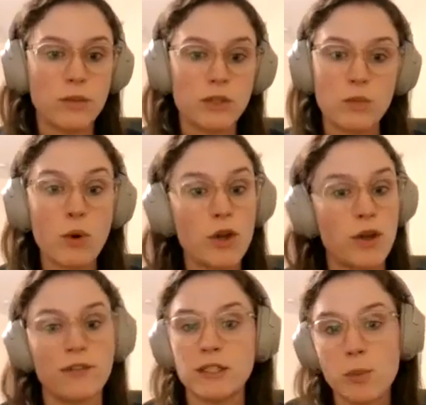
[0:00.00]
support, you
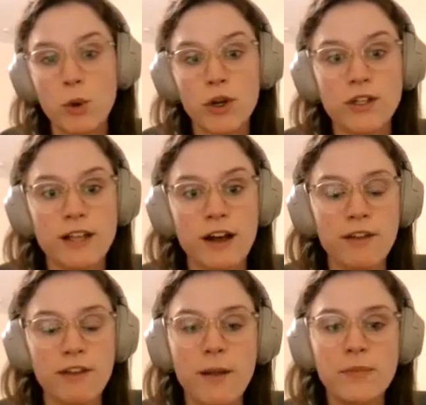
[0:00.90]
have to support yourself,
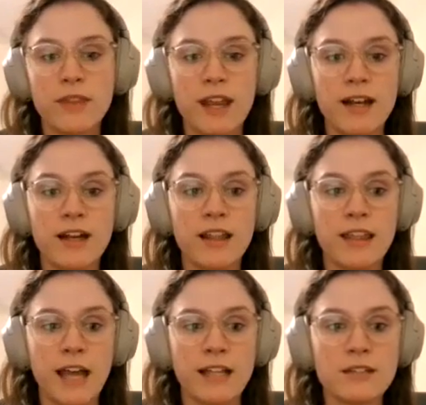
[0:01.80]
then
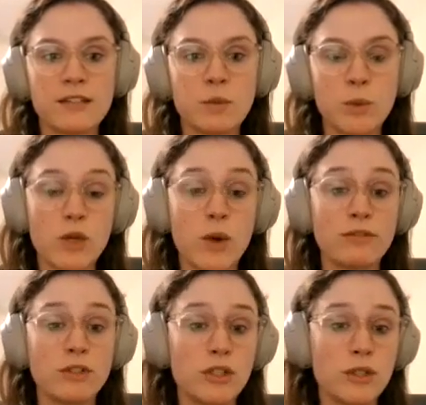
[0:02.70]
that's what you
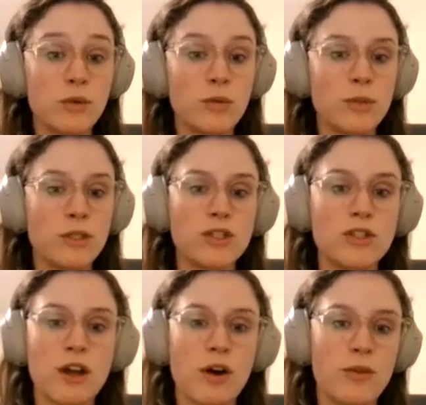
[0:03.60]
have to do. But just
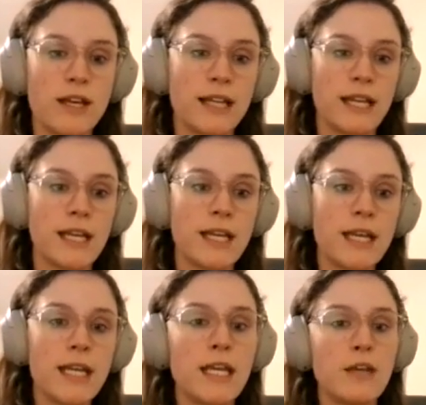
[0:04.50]
know that like,
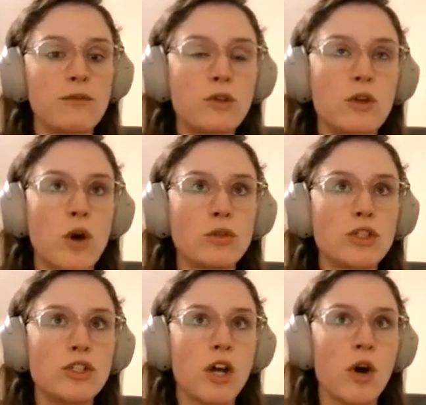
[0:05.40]
if you don't
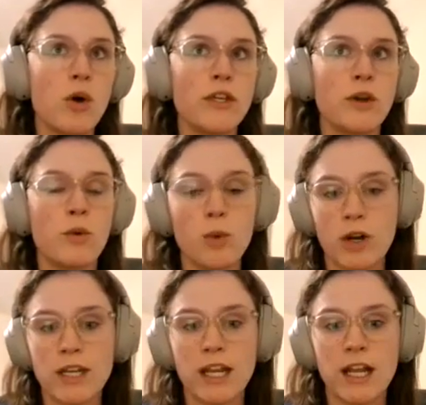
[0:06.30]
show that you're
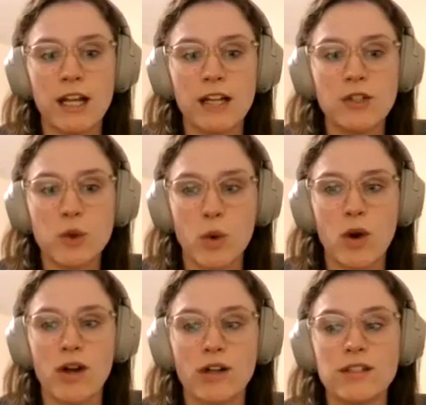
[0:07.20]
working
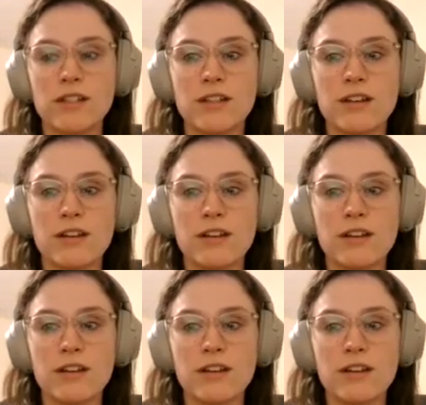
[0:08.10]
towards